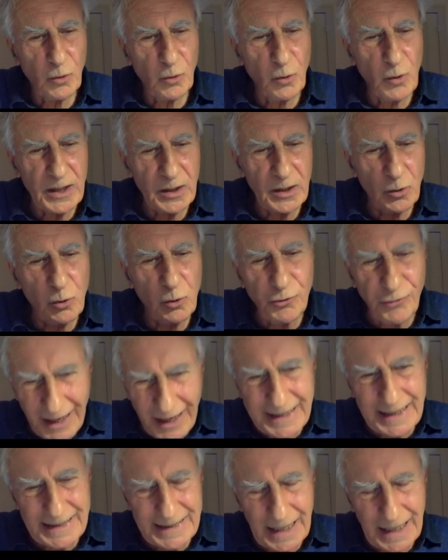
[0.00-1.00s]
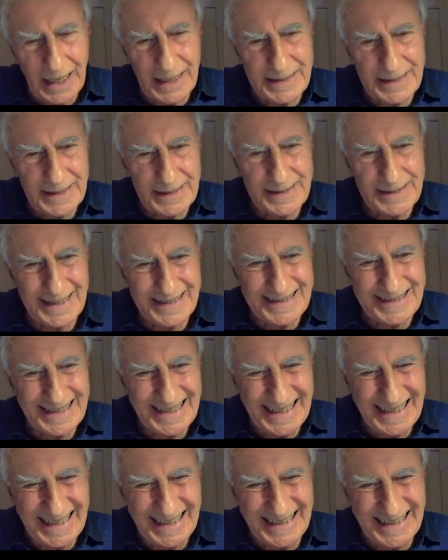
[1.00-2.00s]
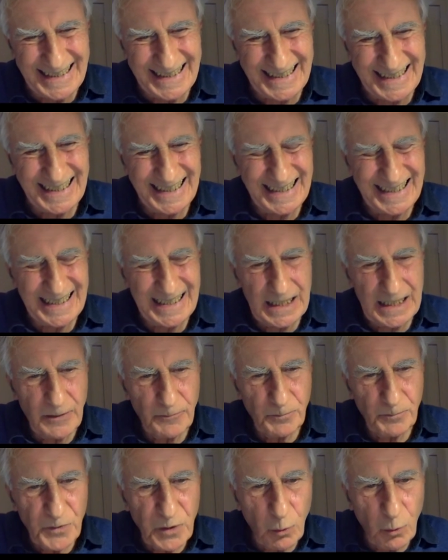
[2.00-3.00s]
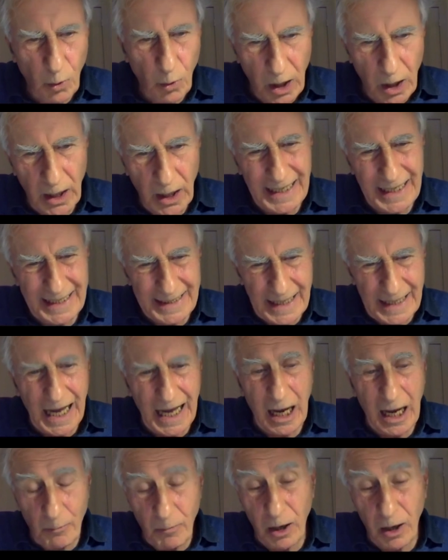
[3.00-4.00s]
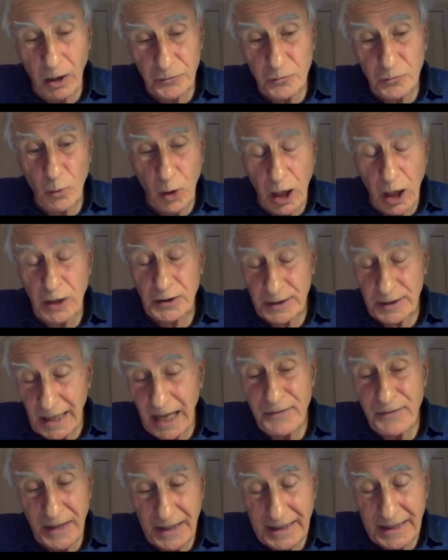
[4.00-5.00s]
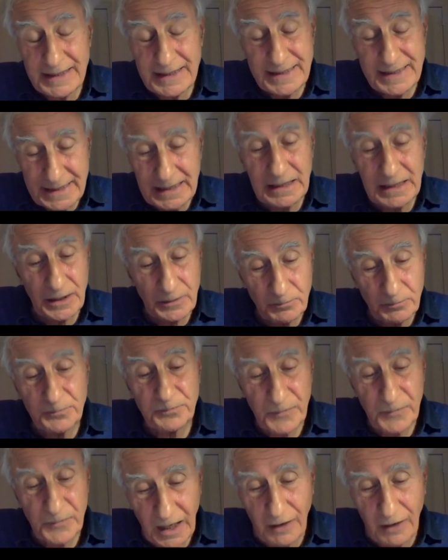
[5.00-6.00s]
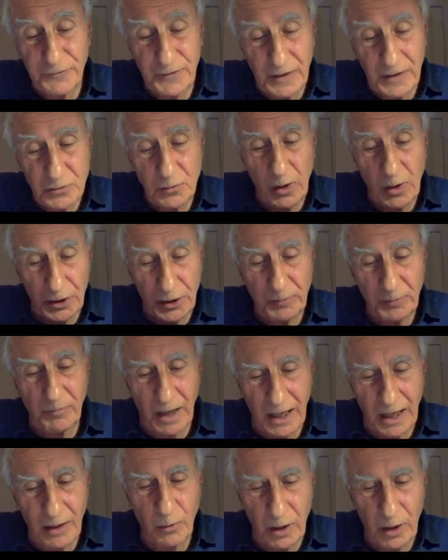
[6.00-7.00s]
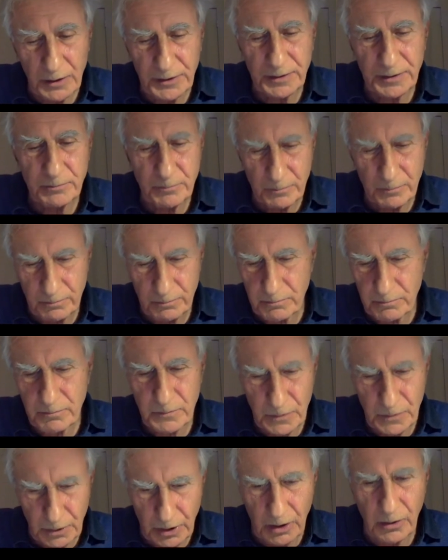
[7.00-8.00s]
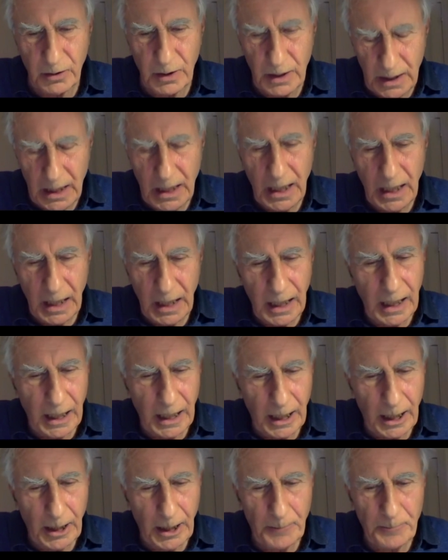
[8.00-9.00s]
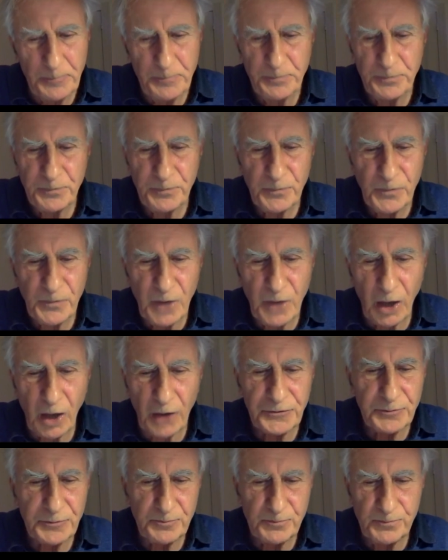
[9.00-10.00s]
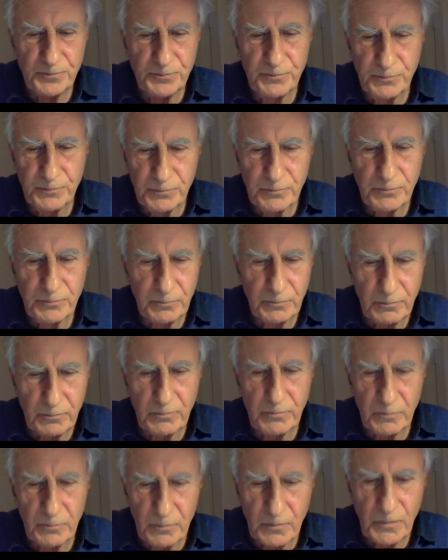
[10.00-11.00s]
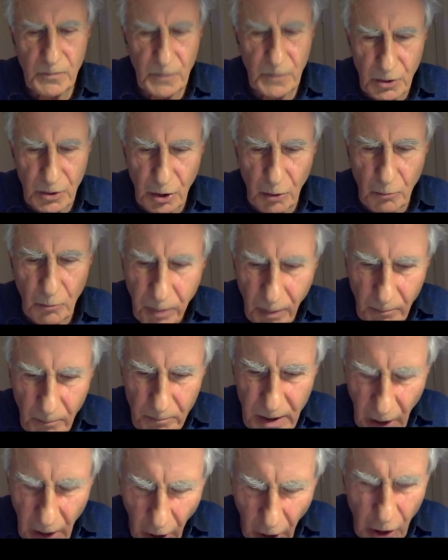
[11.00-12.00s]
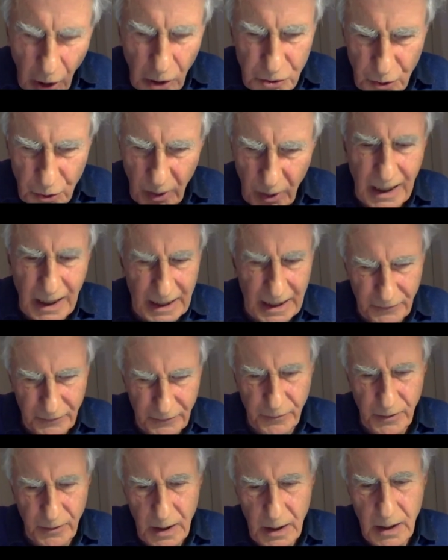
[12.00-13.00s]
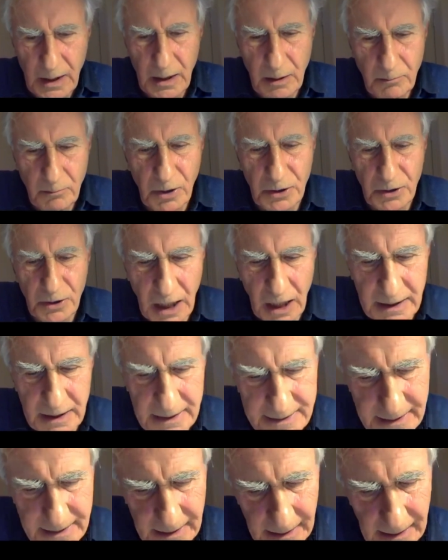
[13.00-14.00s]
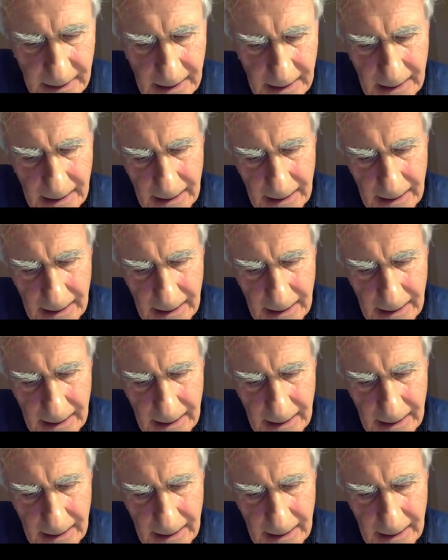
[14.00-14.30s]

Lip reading: recognizes that in our modern world, and I think it's still Kafka's world and my world, you know, are not, you know, belong to a kind of modernity.